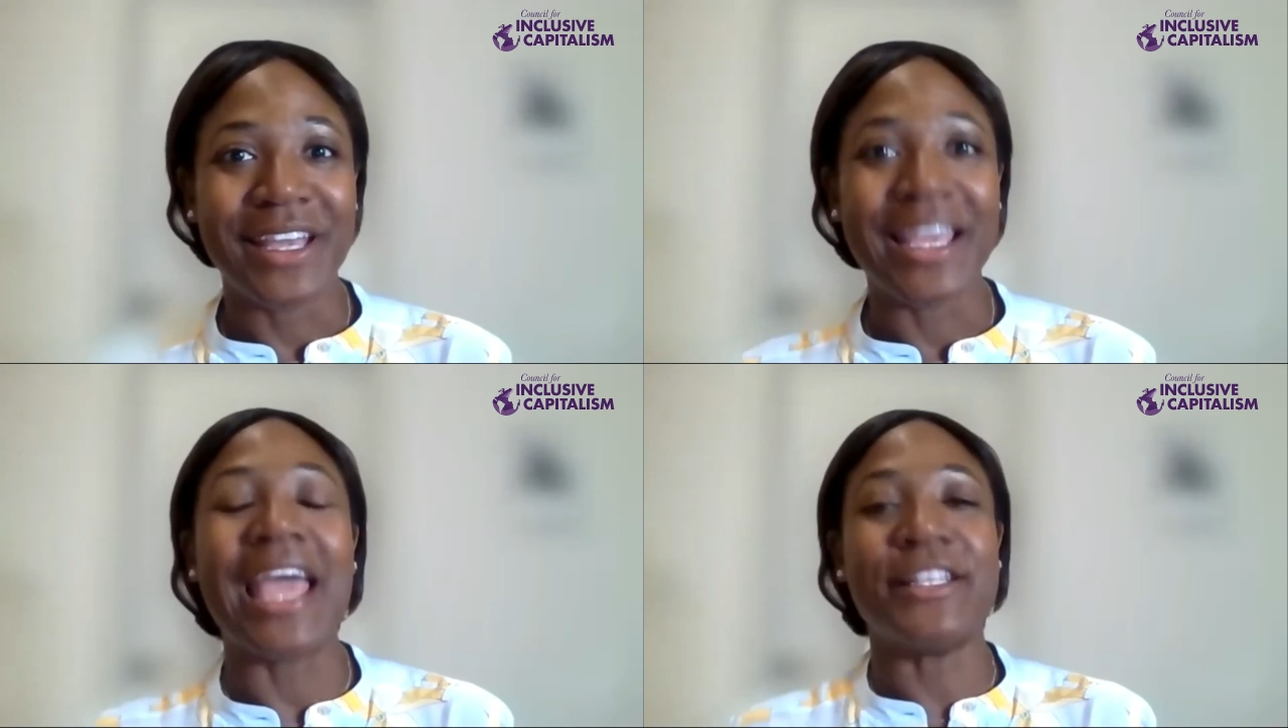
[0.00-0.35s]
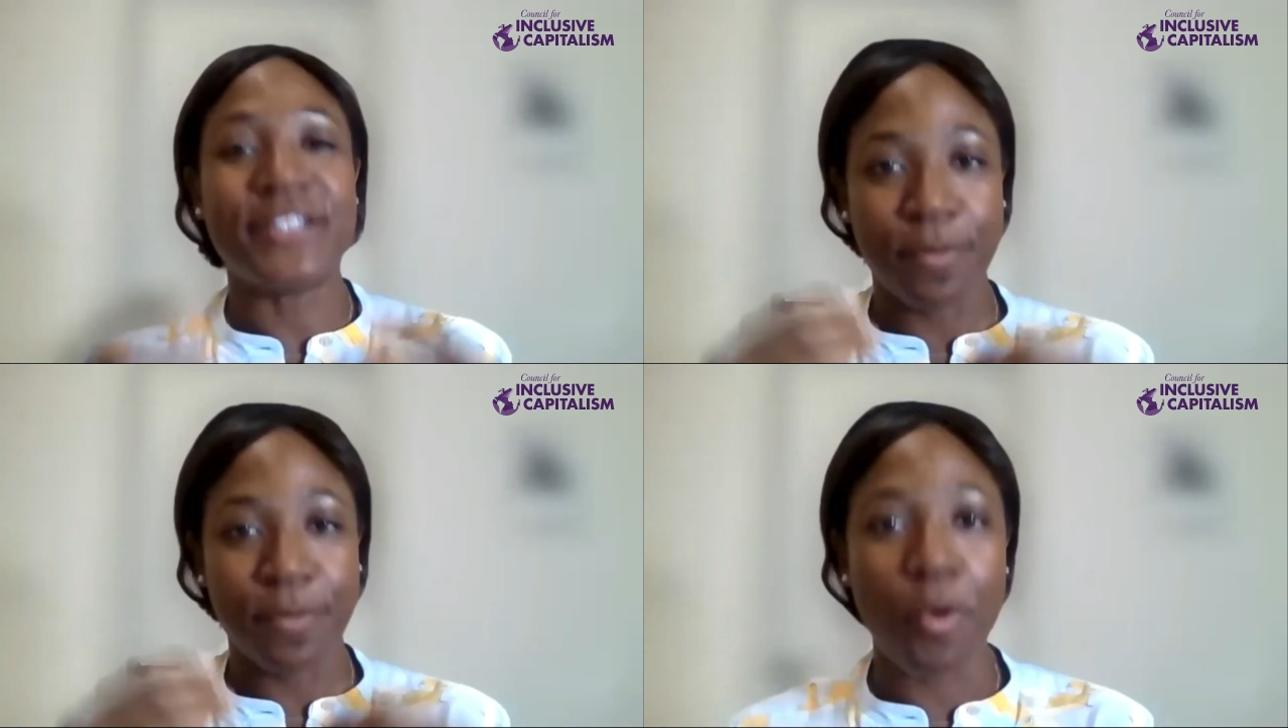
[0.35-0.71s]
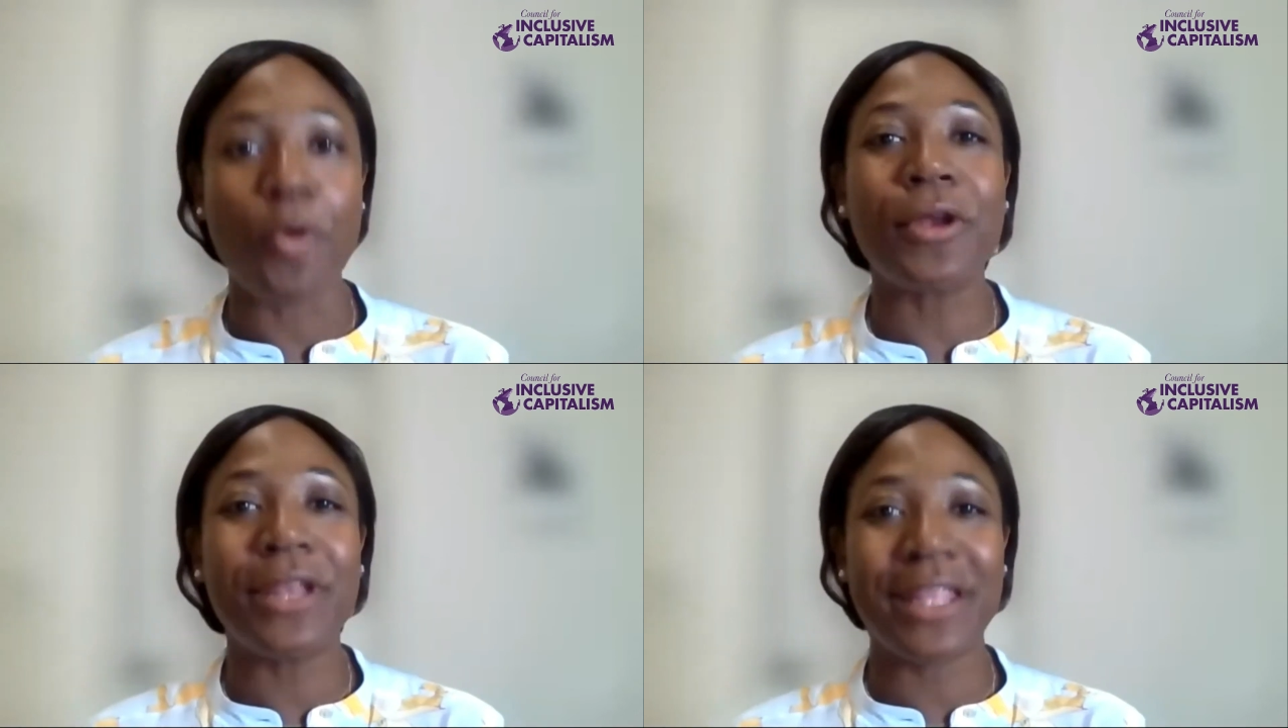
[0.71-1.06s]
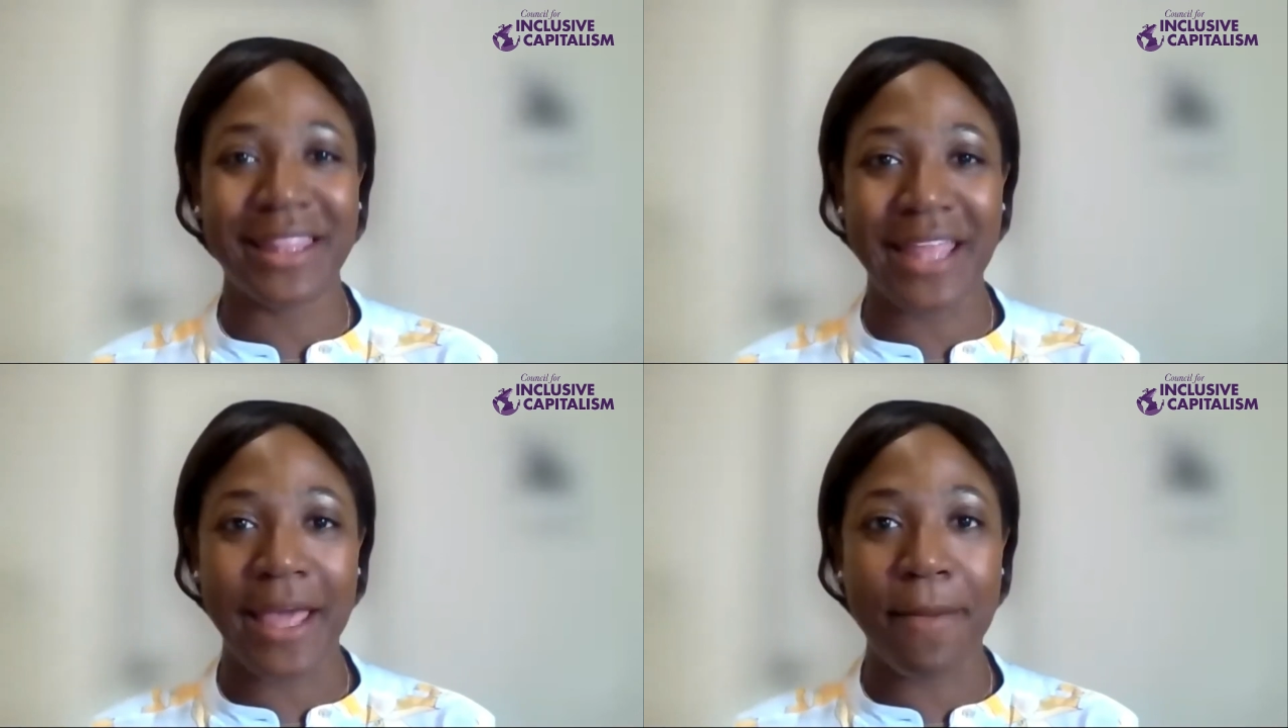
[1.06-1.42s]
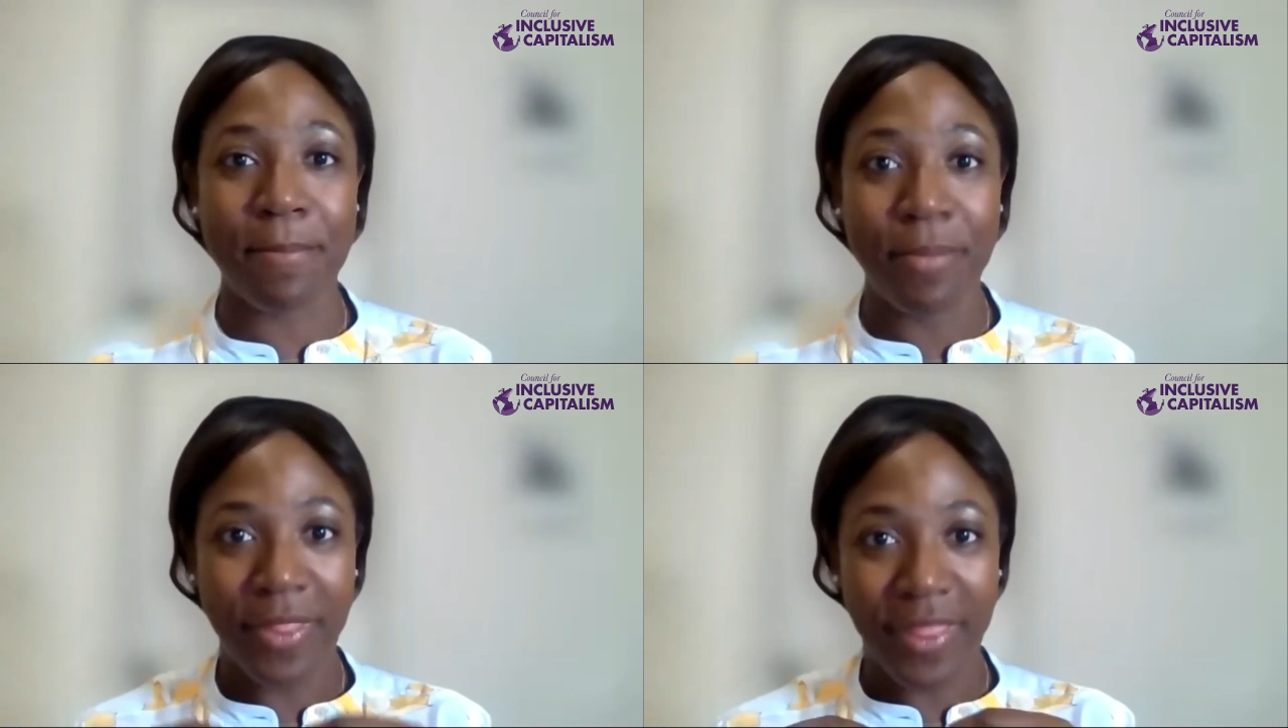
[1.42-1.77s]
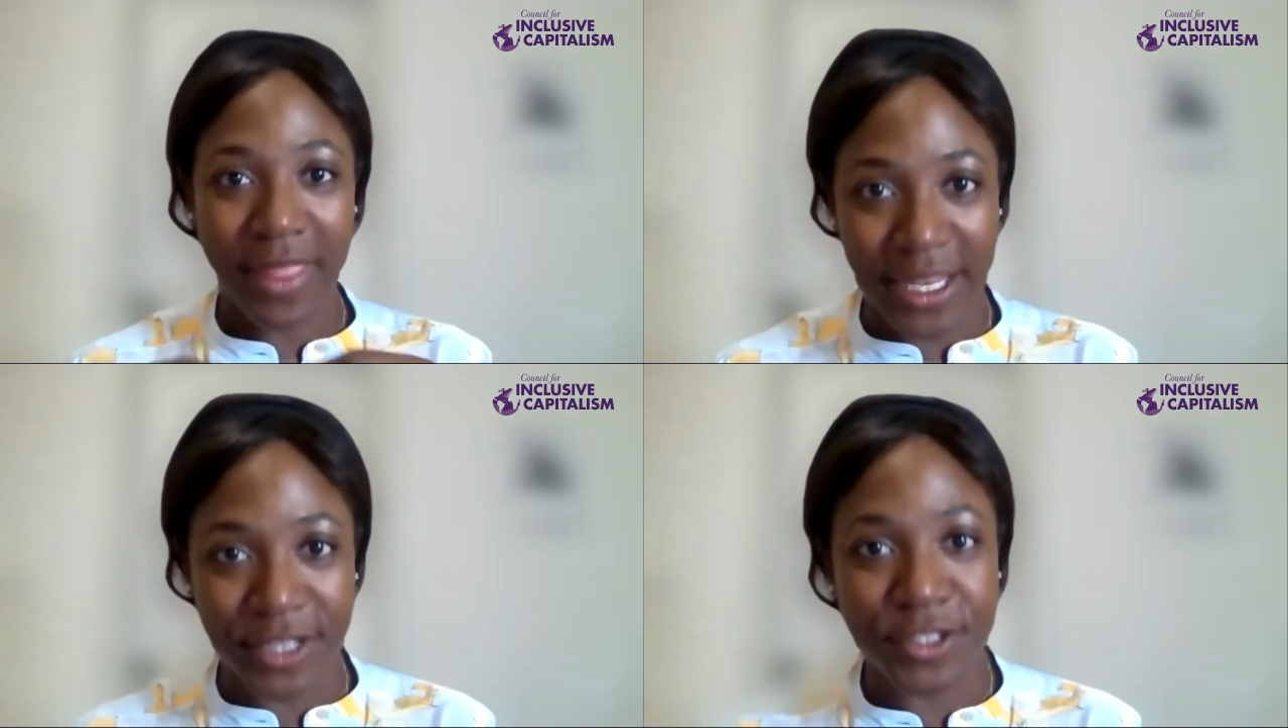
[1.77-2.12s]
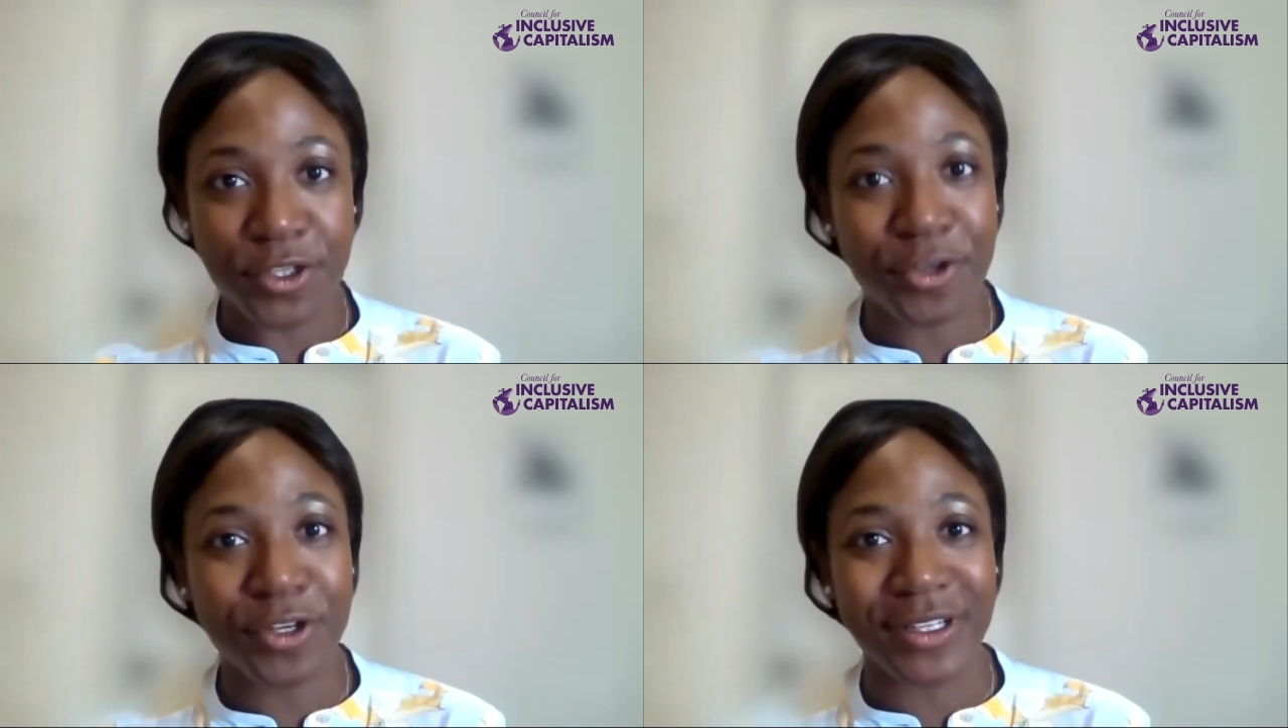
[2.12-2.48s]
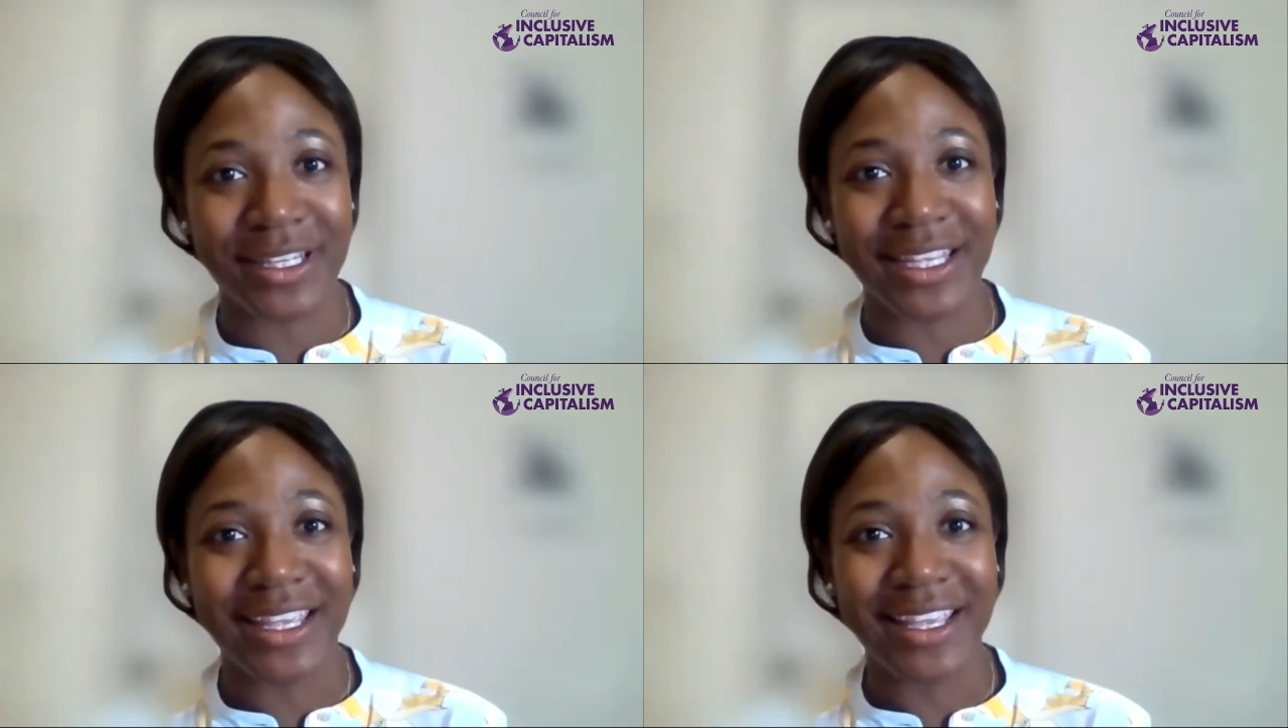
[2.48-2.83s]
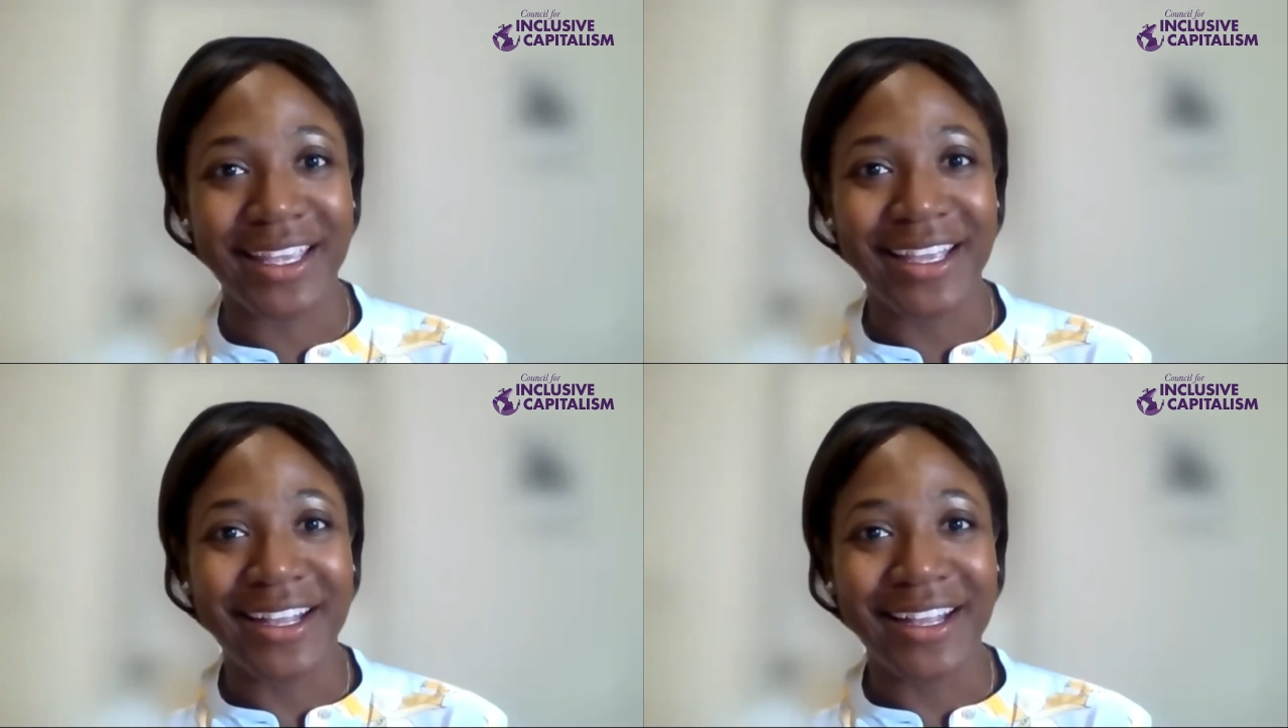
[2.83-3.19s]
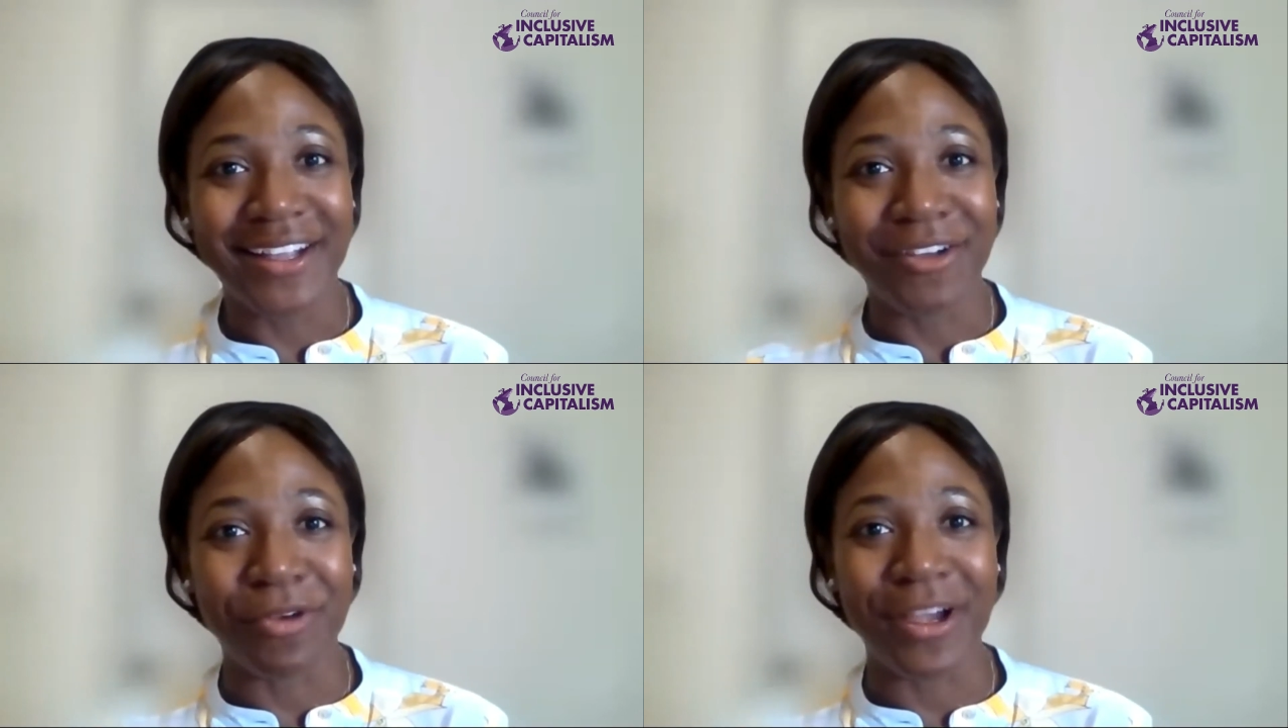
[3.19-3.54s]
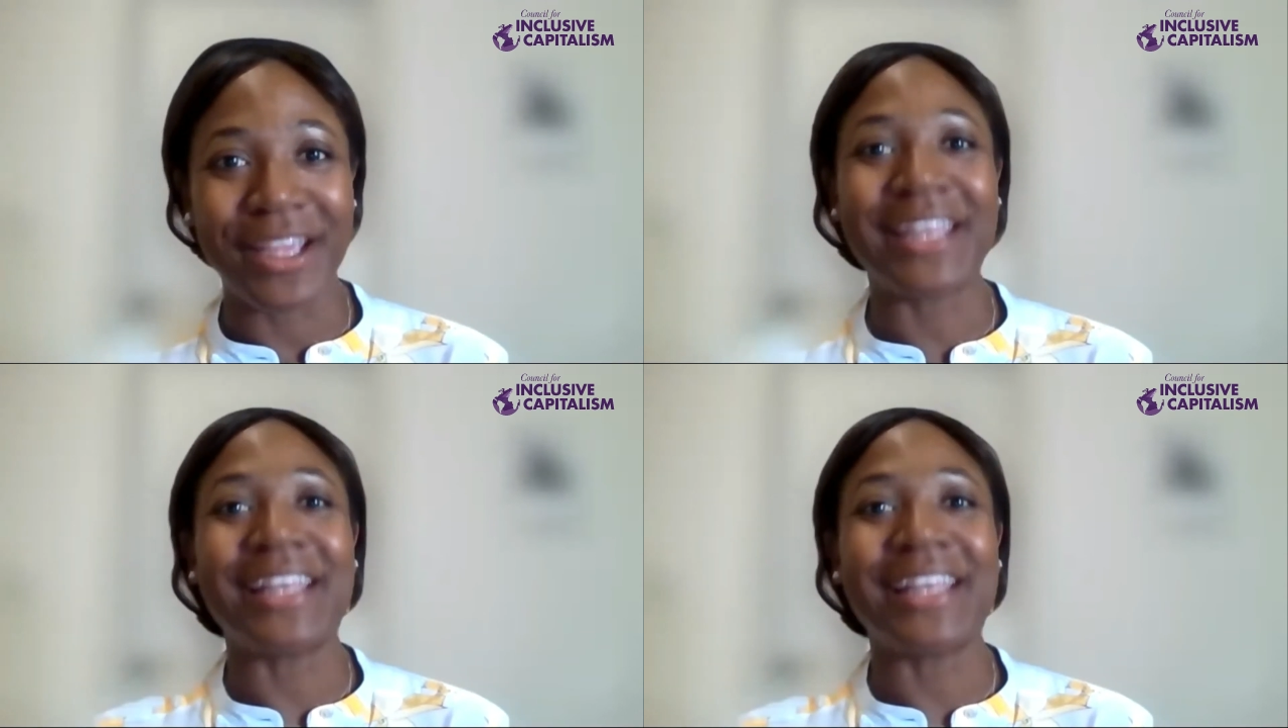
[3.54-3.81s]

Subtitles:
and supporting them internally, right?